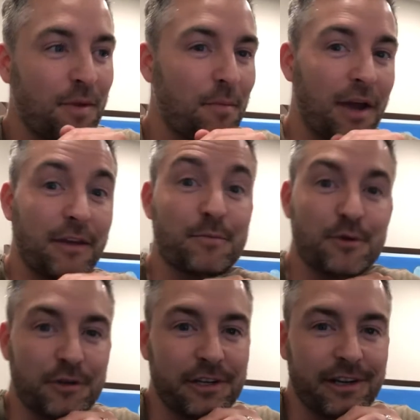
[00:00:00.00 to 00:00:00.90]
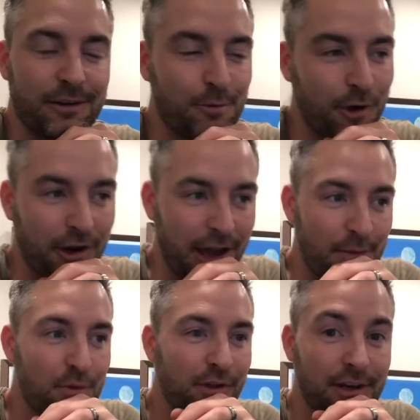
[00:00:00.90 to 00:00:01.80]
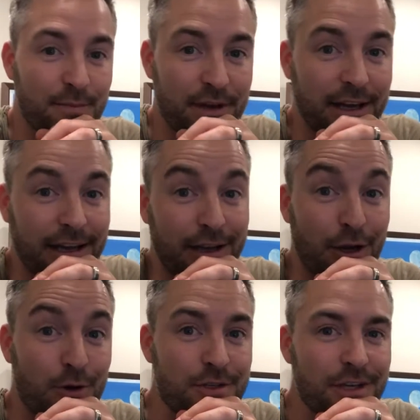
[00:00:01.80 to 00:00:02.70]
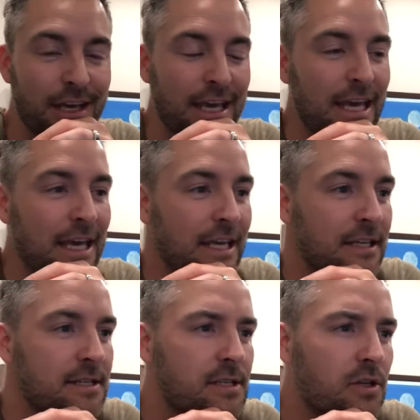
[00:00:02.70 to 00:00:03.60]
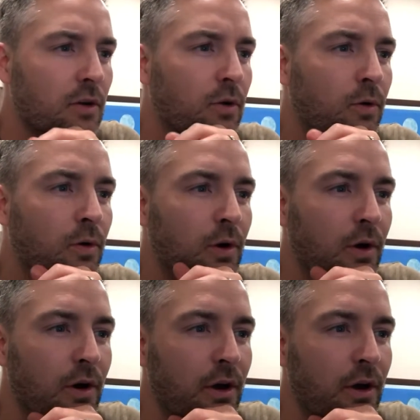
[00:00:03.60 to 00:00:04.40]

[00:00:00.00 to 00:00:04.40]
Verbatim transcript: my computer here where I pull up a note. So